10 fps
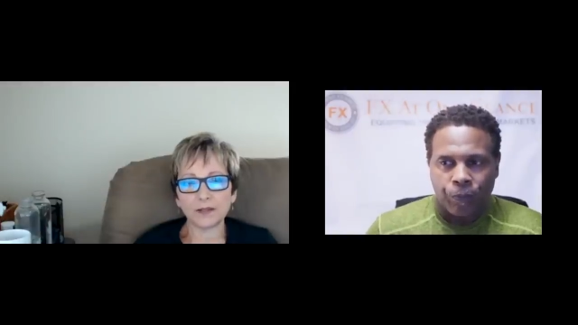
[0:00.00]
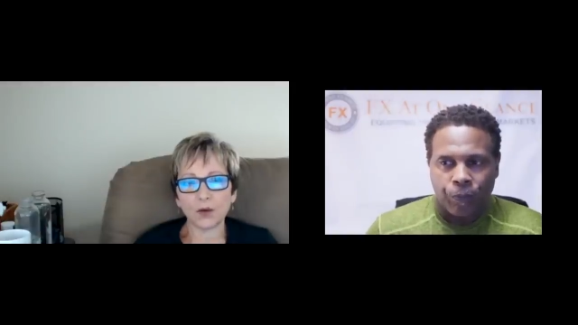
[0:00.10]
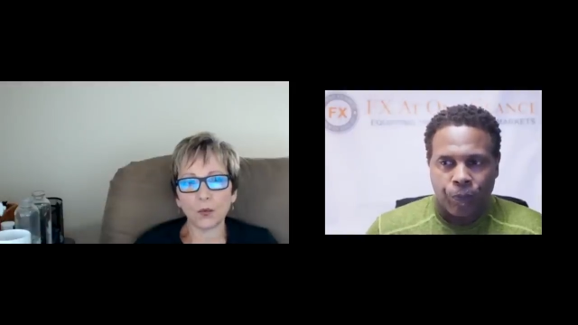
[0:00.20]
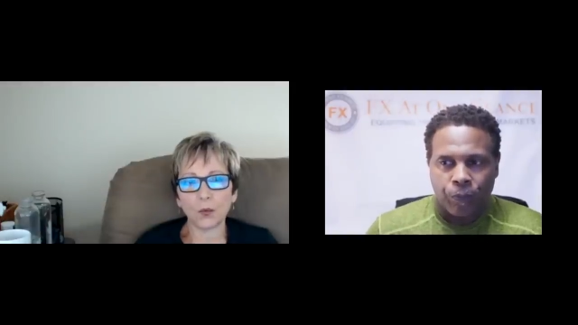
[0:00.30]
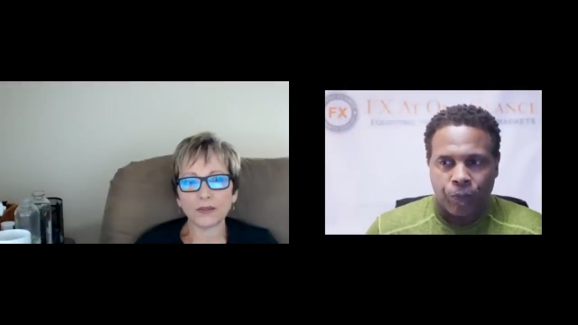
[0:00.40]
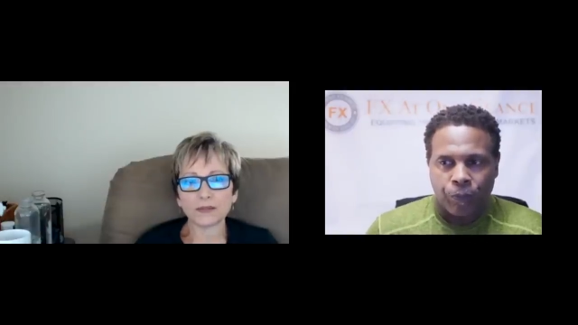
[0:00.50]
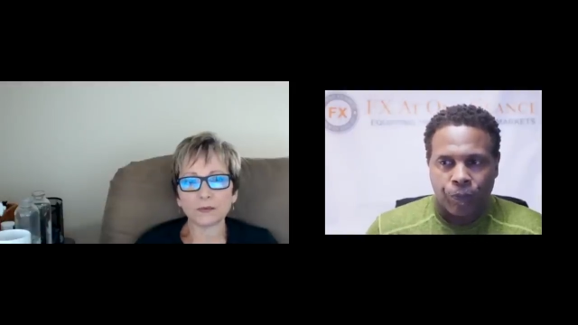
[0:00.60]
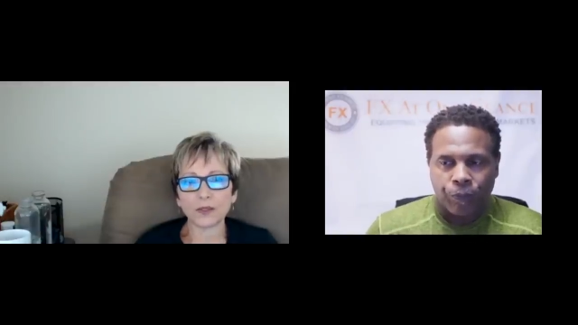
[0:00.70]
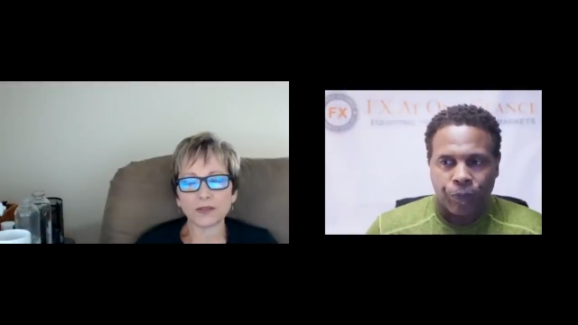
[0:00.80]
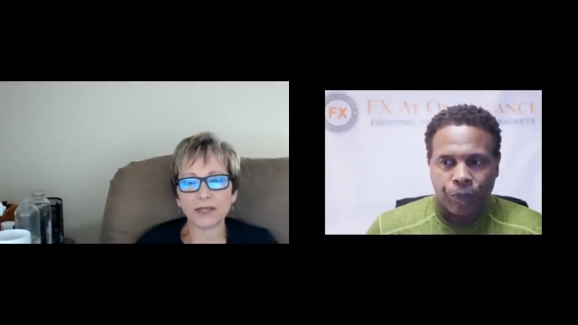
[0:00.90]
Speaker 1: you know, what
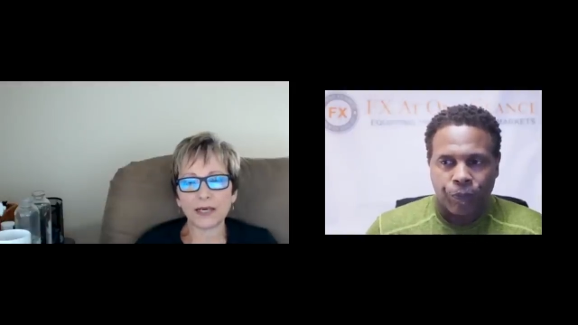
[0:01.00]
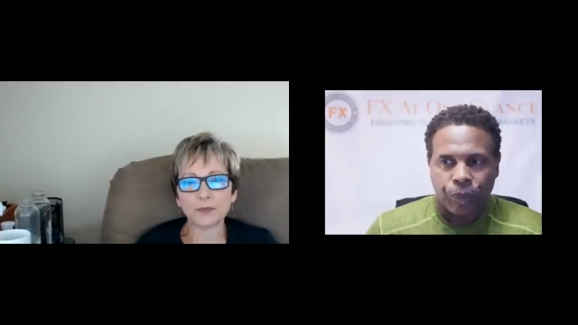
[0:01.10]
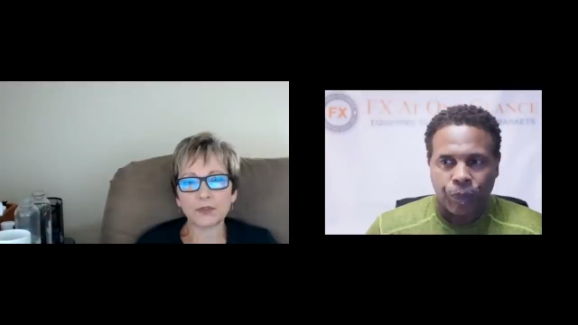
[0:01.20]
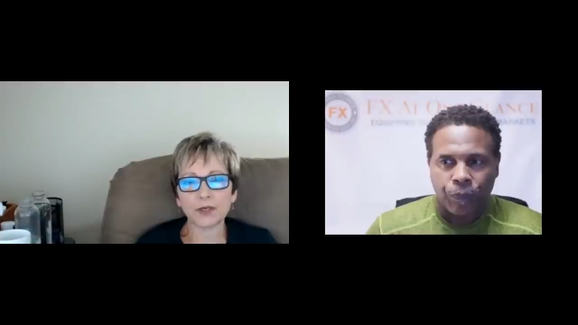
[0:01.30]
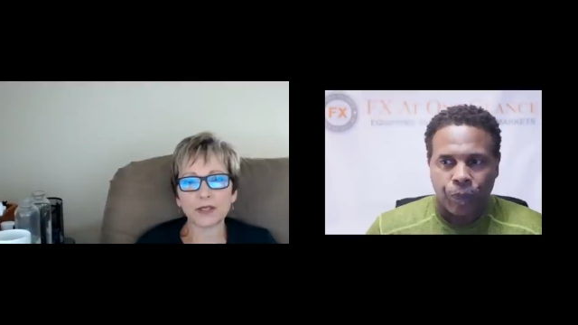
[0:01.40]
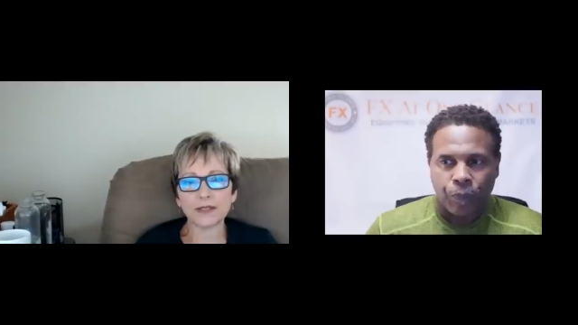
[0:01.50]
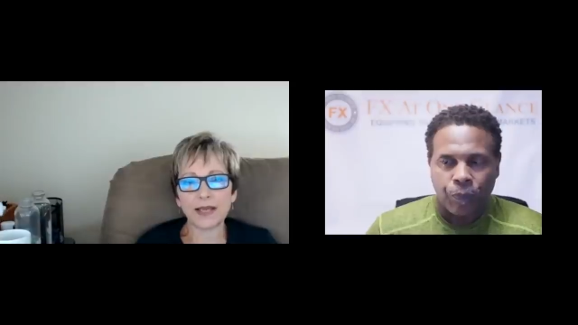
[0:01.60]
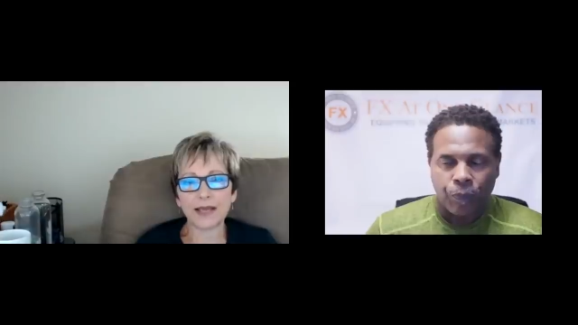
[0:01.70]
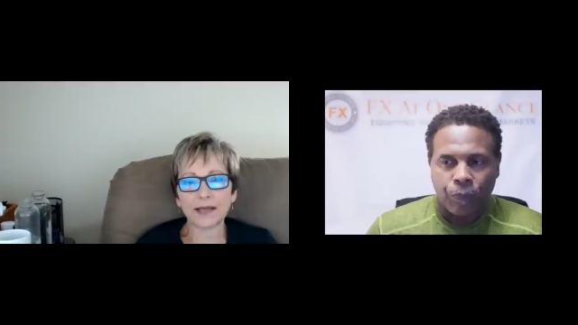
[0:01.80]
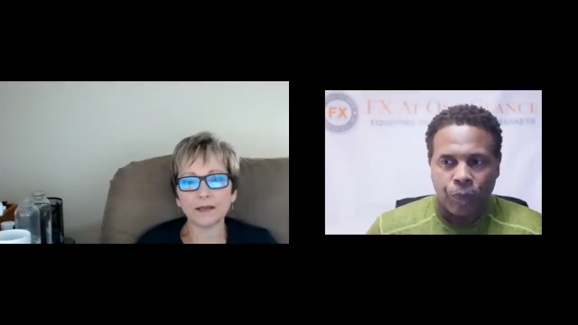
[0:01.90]
what setups you're going to
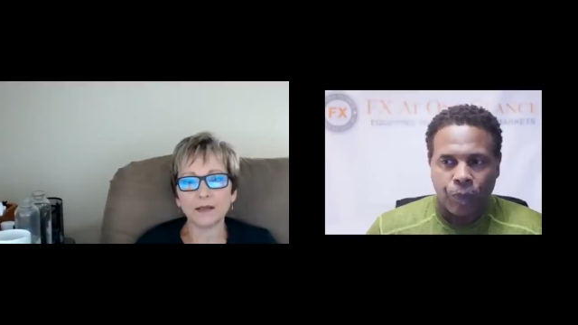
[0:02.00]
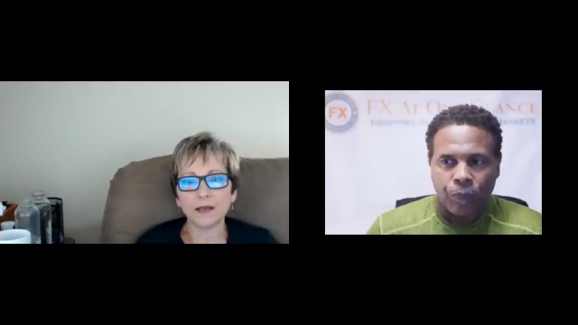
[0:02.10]
take,